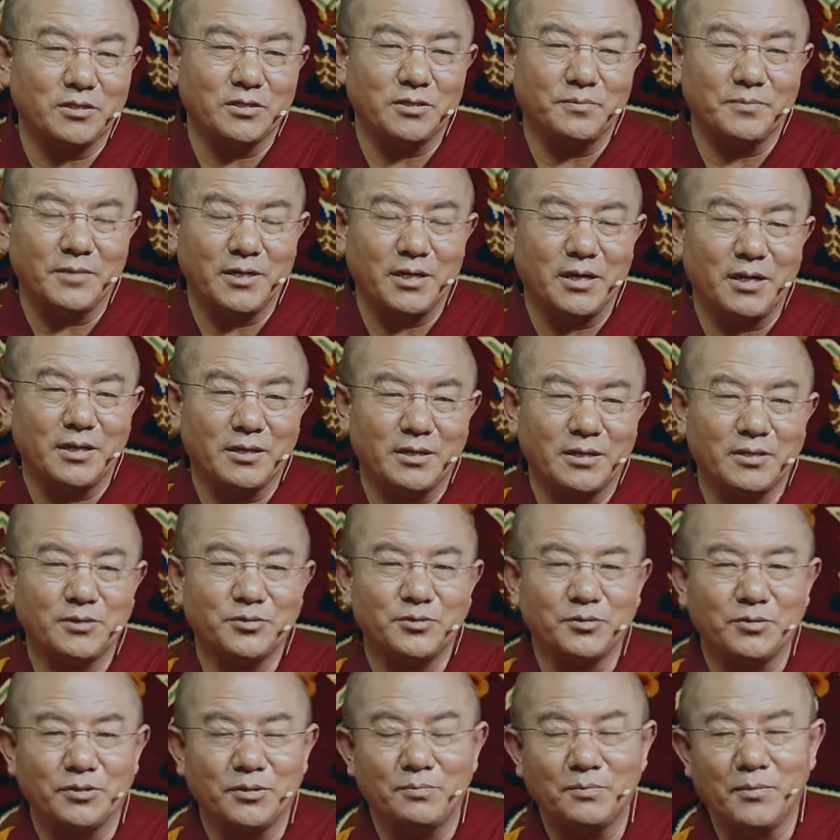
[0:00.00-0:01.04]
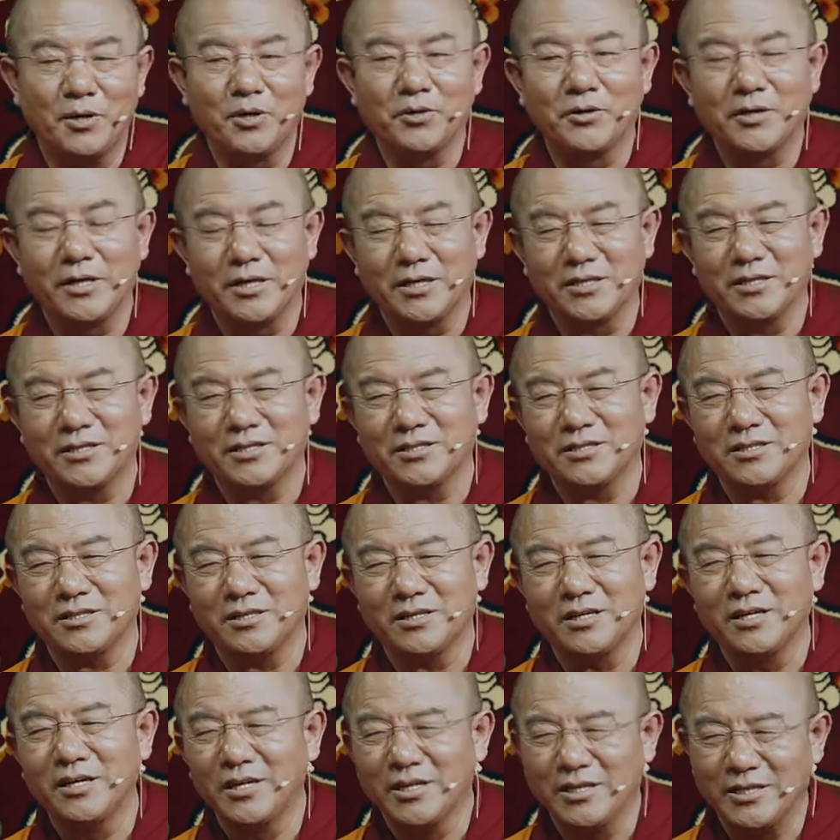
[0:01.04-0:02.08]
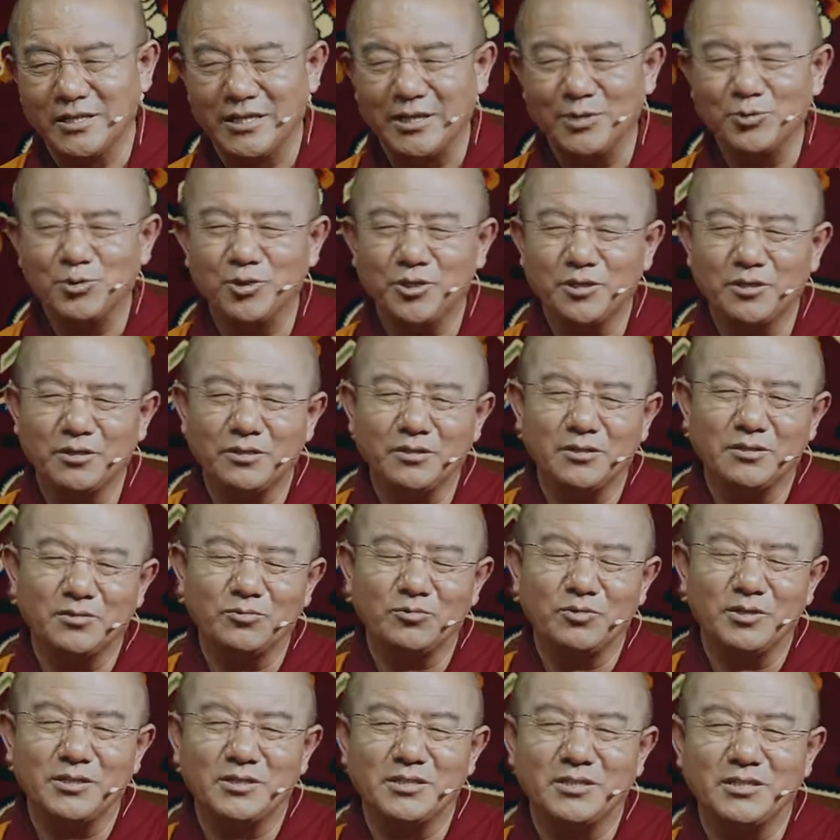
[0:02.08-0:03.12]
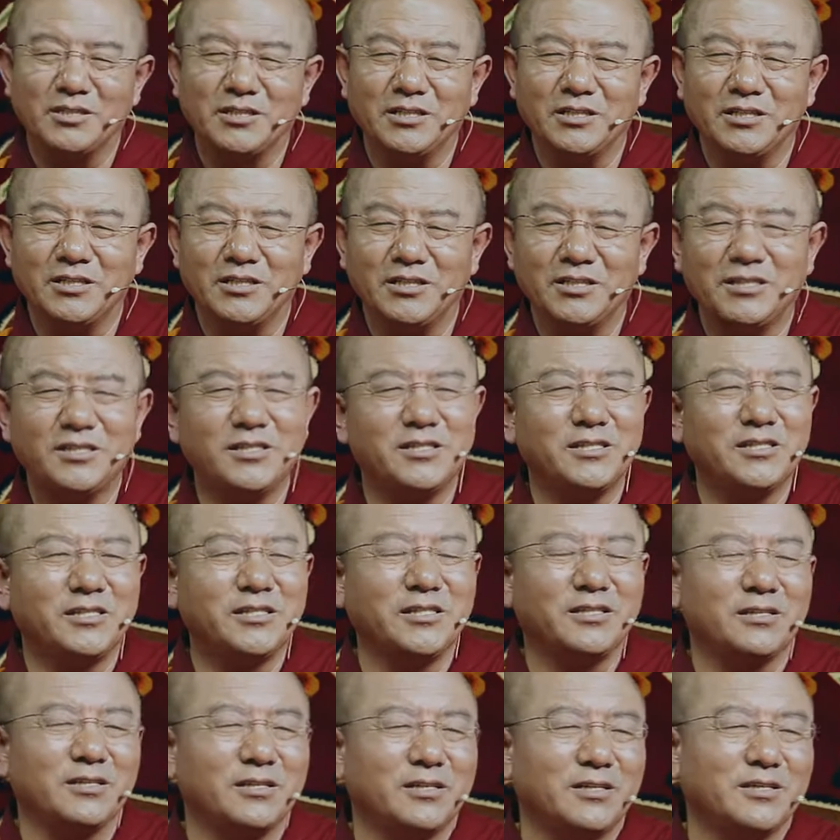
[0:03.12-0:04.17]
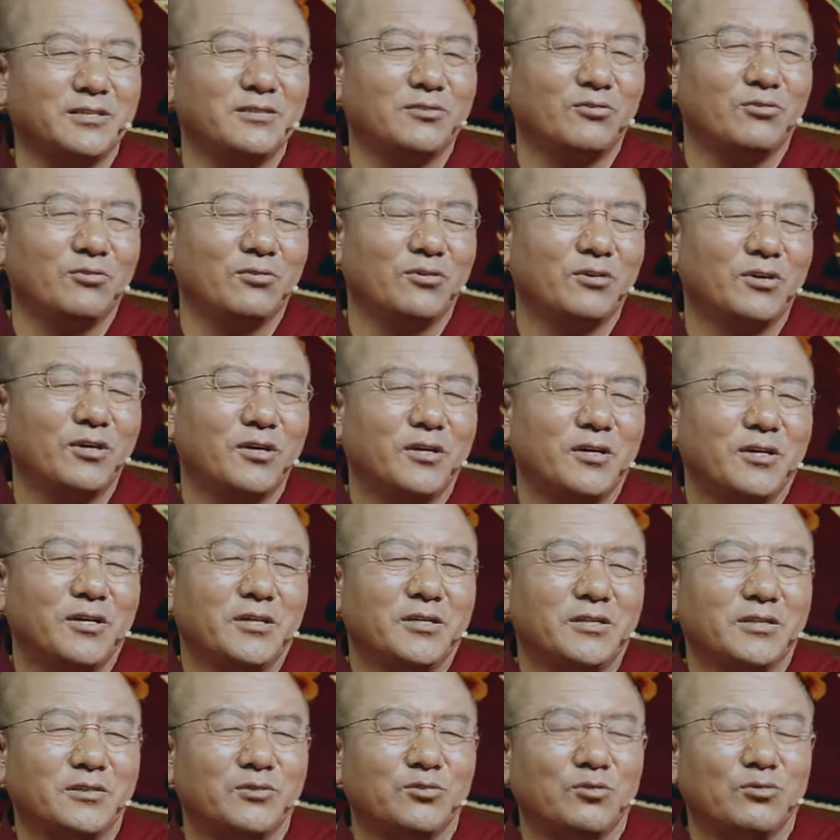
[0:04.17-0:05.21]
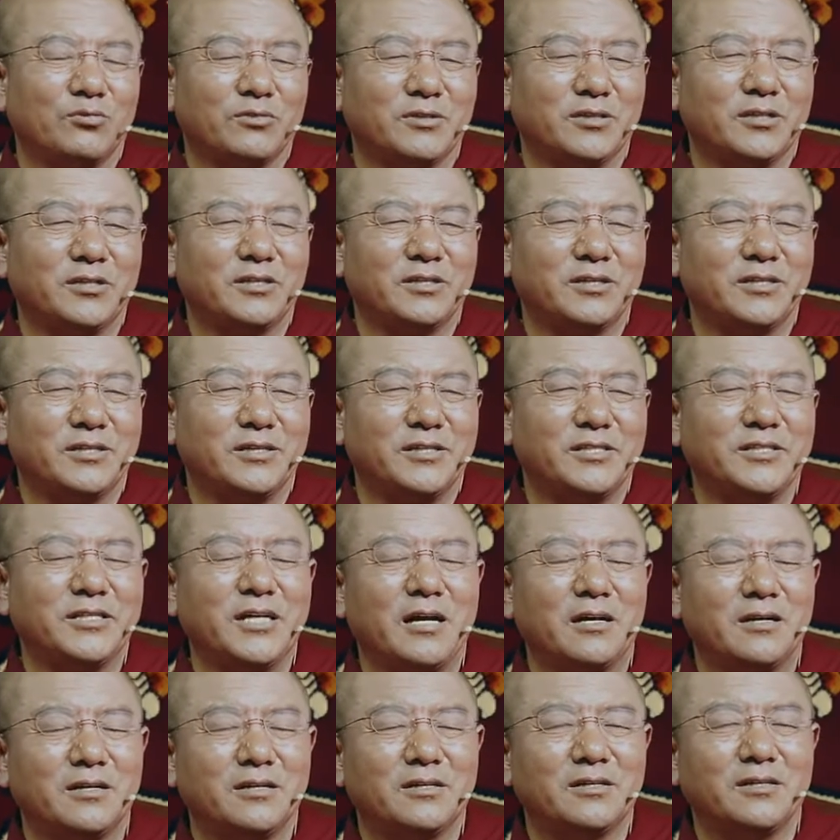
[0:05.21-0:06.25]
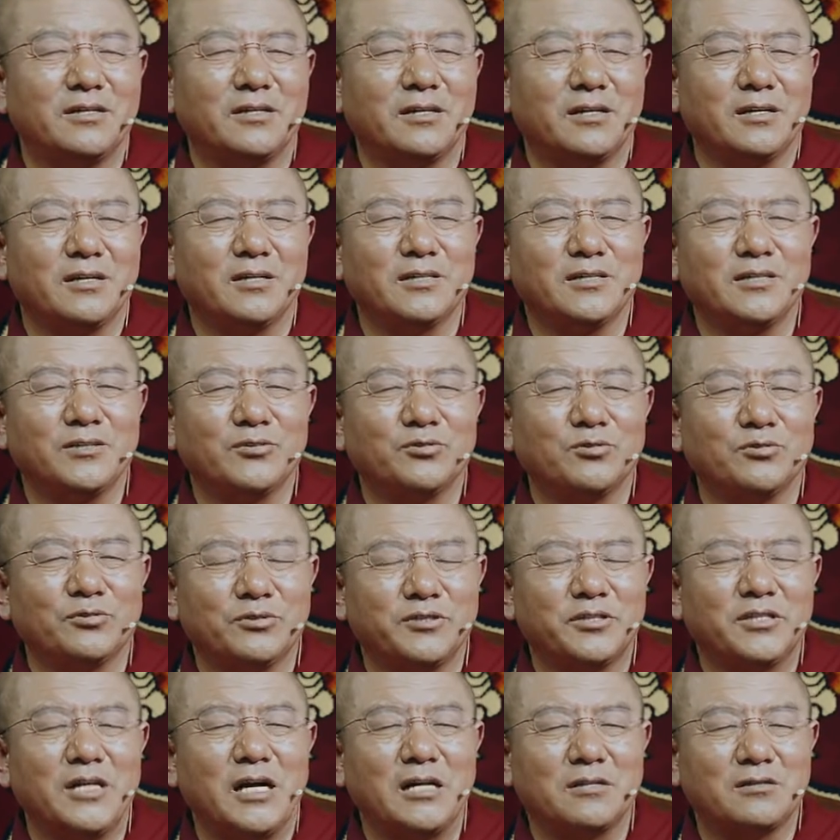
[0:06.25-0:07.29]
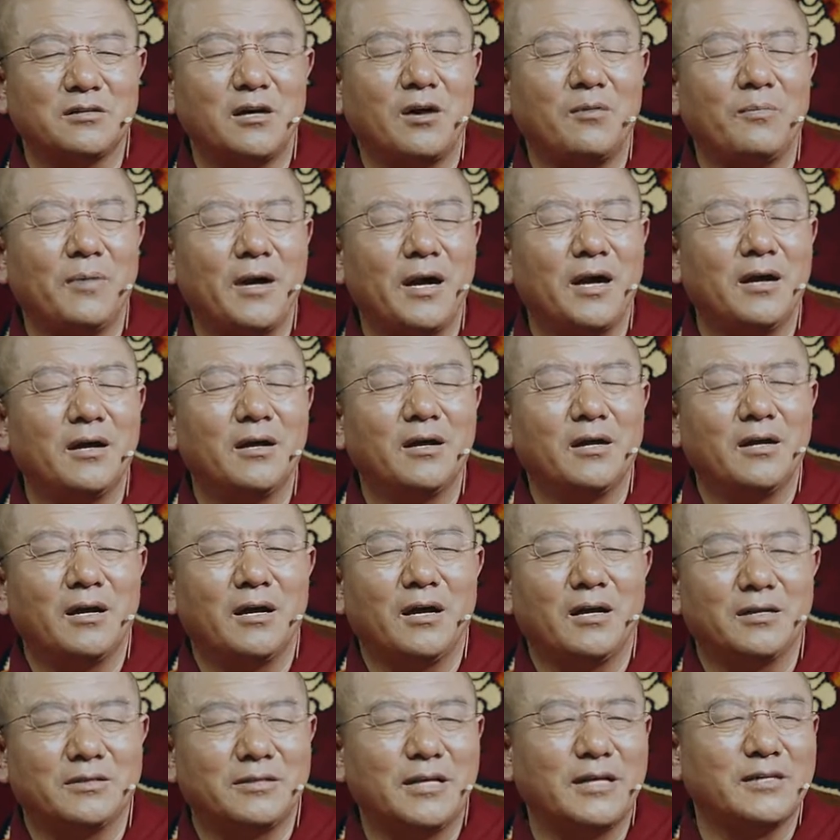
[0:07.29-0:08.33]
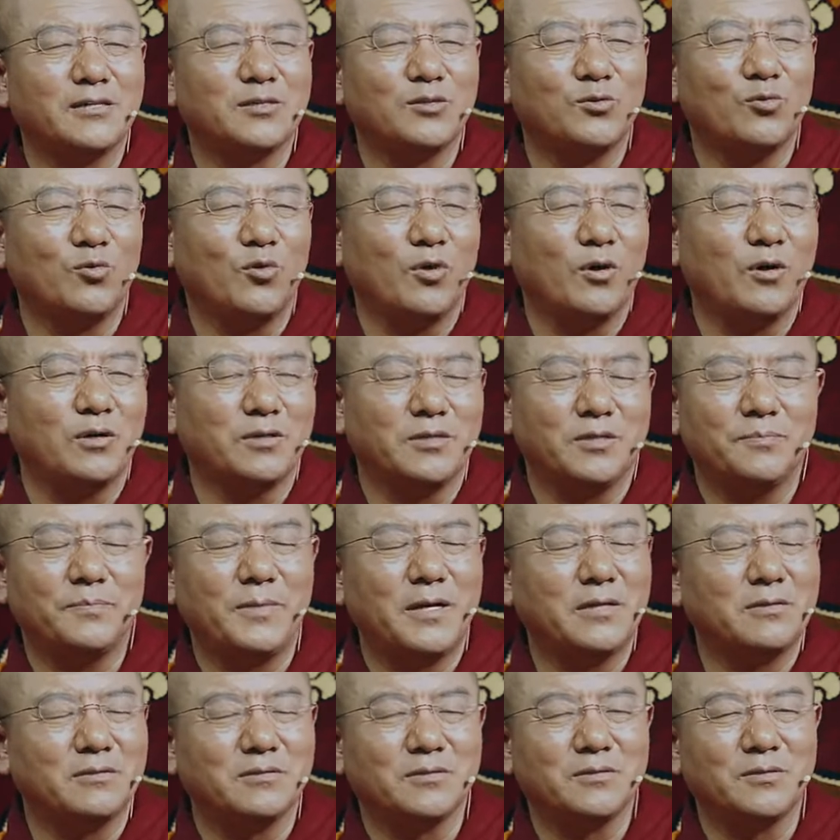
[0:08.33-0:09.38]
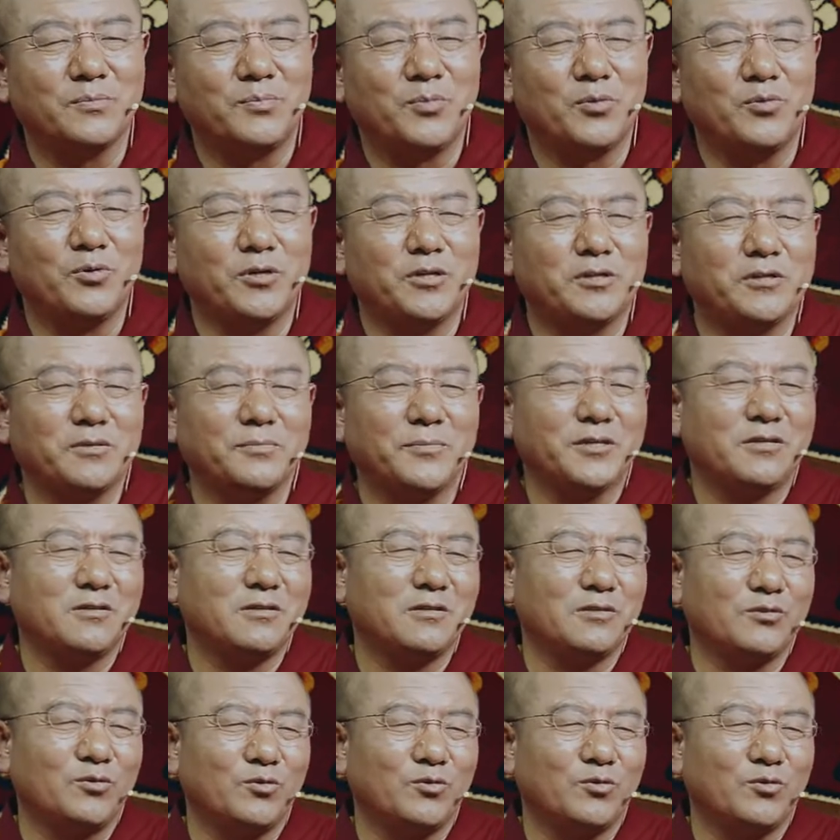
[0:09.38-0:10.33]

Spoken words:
including last night. I also dreamt of Ponsokar Rinpoche. Some of those dreams are very clear and vivid, and some are not as. Dreams are,